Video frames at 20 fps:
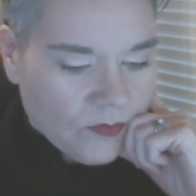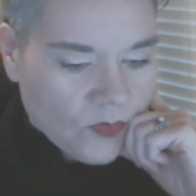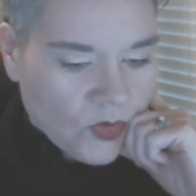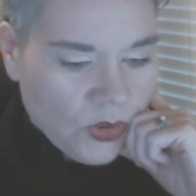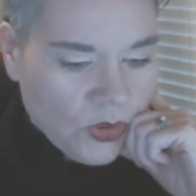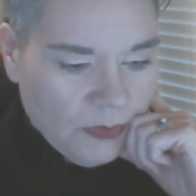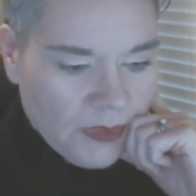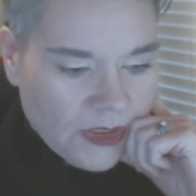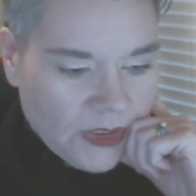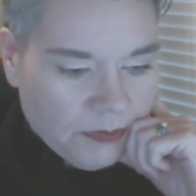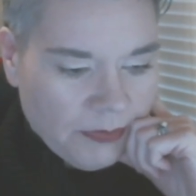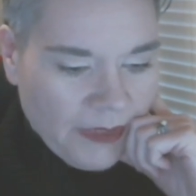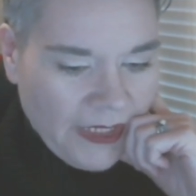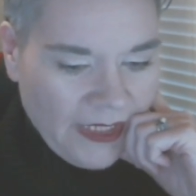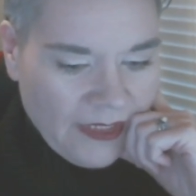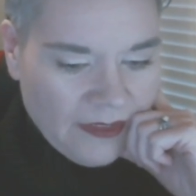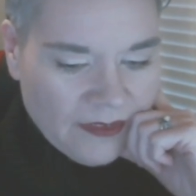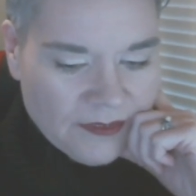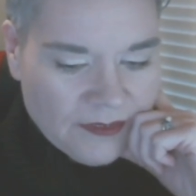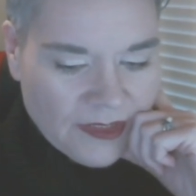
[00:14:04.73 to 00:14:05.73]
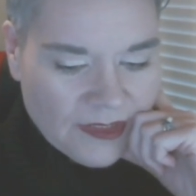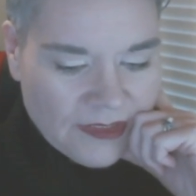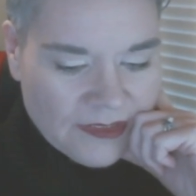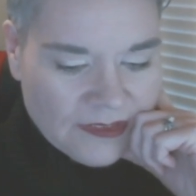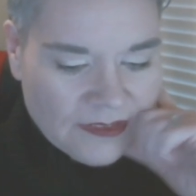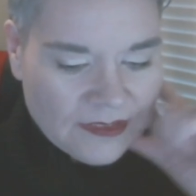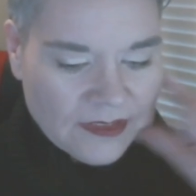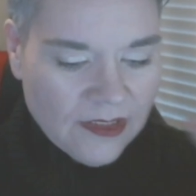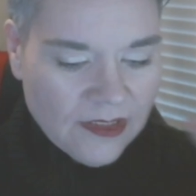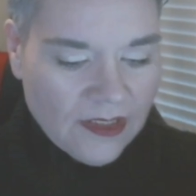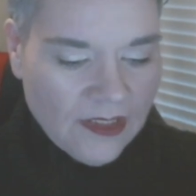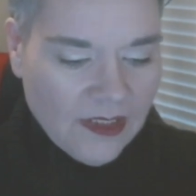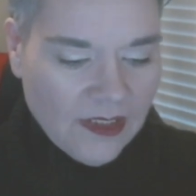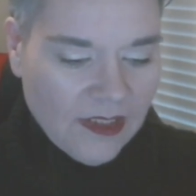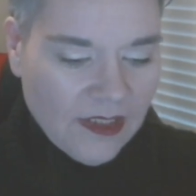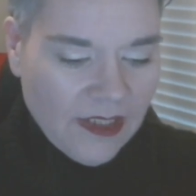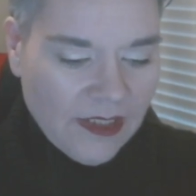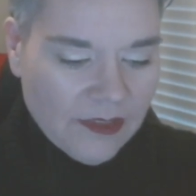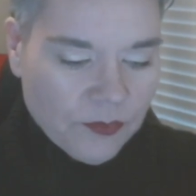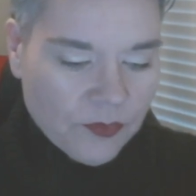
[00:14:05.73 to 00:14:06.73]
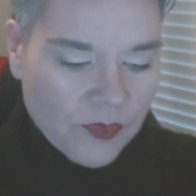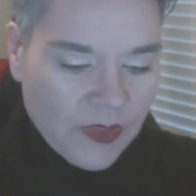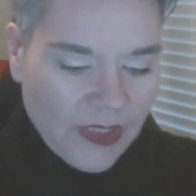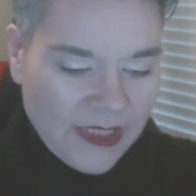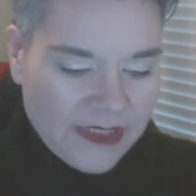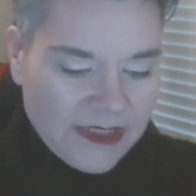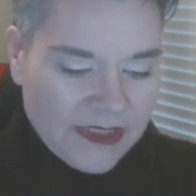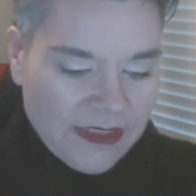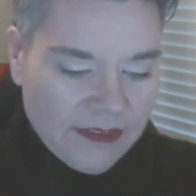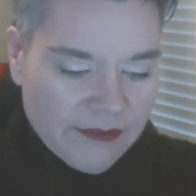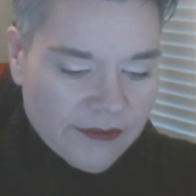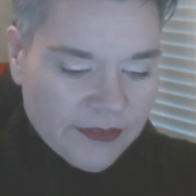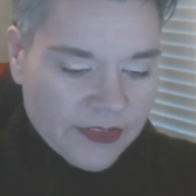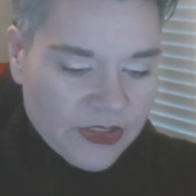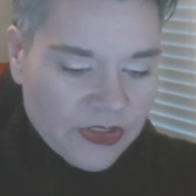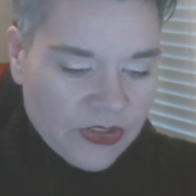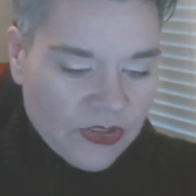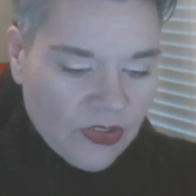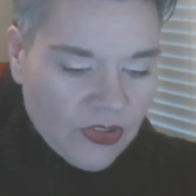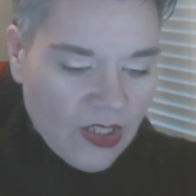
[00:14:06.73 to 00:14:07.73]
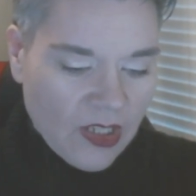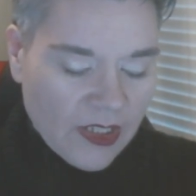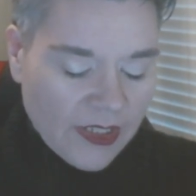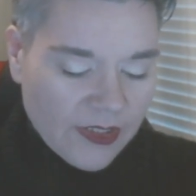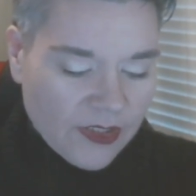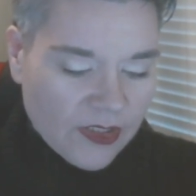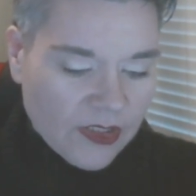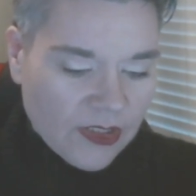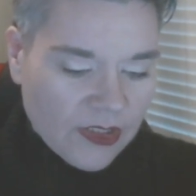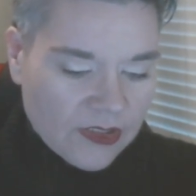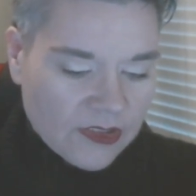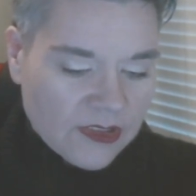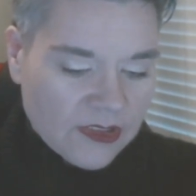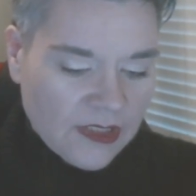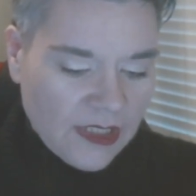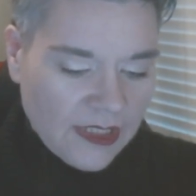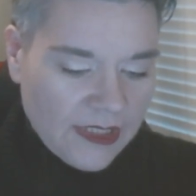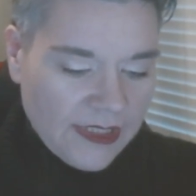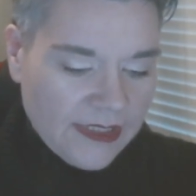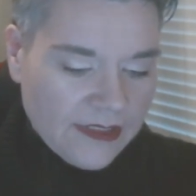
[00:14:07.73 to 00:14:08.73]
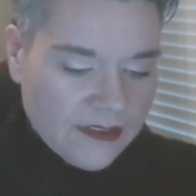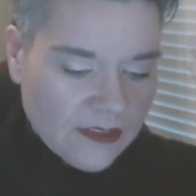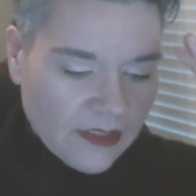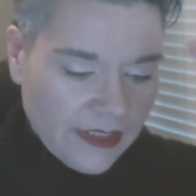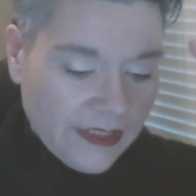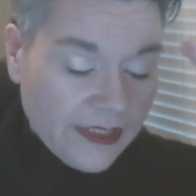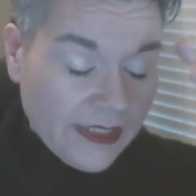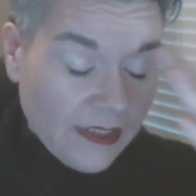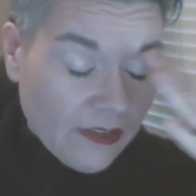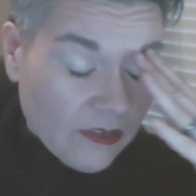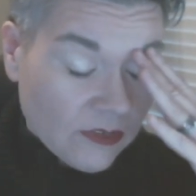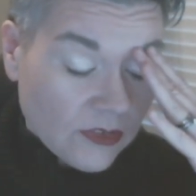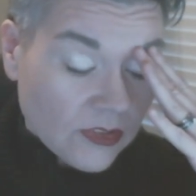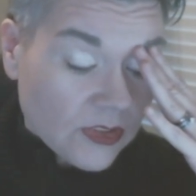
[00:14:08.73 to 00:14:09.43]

too much pain because when I sit for too long, it hurts and I need to lay down.